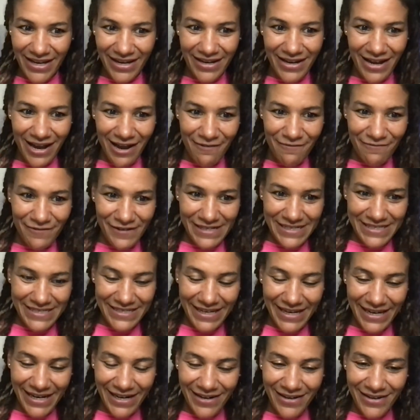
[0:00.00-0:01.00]
Garfield
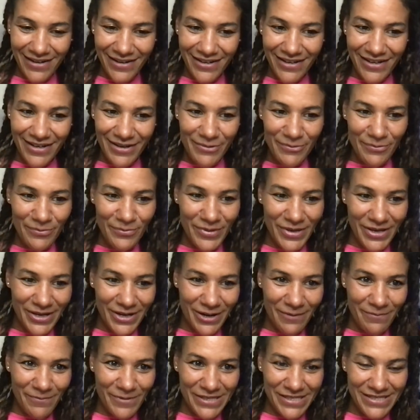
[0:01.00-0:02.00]
Taylor, big
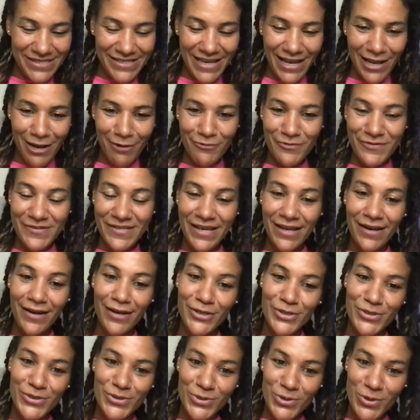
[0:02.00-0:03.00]
up yourself. Send
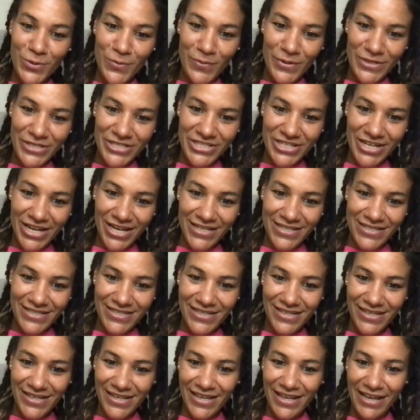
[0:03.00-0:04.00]
a super chat.
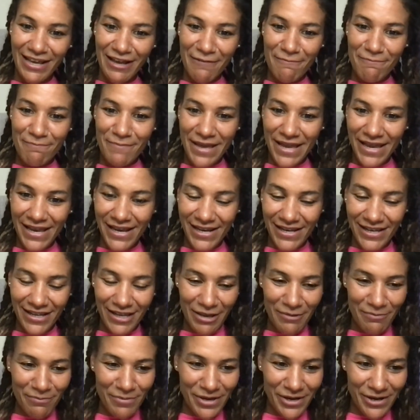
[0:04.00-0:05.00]
Mel,
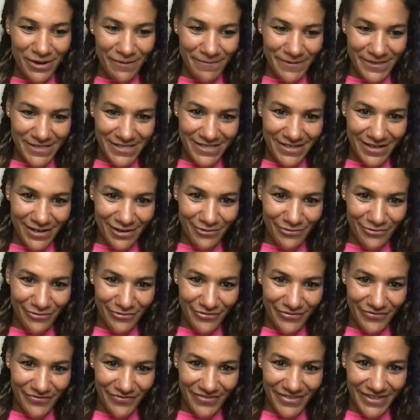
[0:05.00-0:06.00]
big up
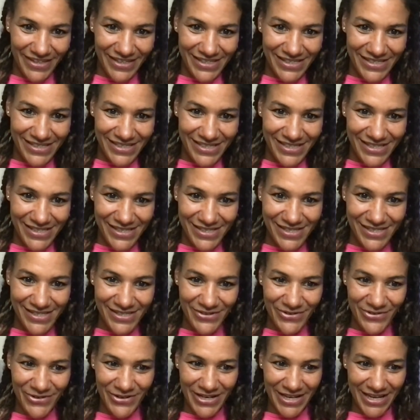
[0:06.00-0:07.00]
yourself. This is
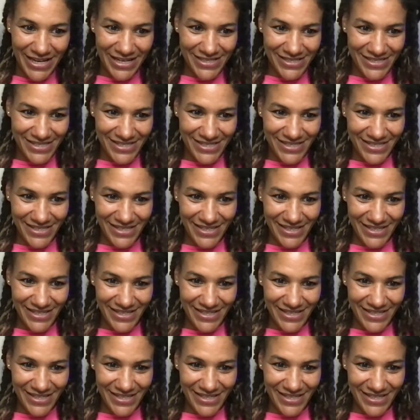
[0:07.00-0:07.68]
so nice.